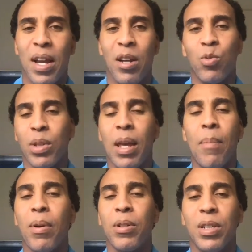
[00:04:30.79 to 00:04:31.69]
Here's what that
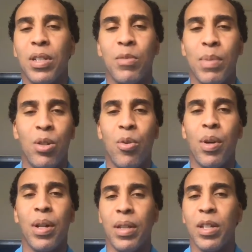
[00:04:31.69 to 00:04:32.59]
person has been
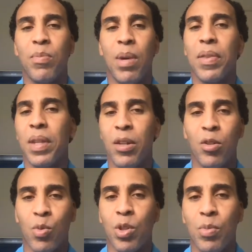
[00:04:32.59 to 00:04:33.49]
doing this month, and
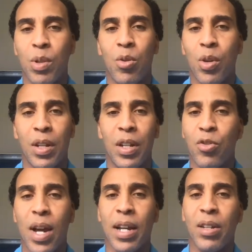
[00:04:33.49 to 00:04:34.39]
here's what you've been doing, and they're
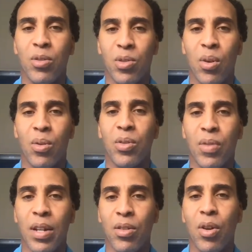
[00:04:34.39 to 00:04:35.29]
tracking those goals,
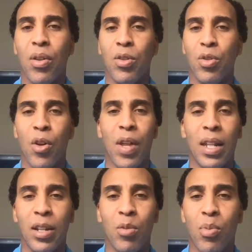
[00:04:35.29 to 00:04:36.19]
right? You know, you know that
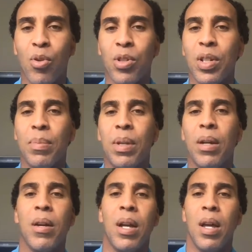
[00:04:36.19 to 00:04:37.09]
leaderboard is up there.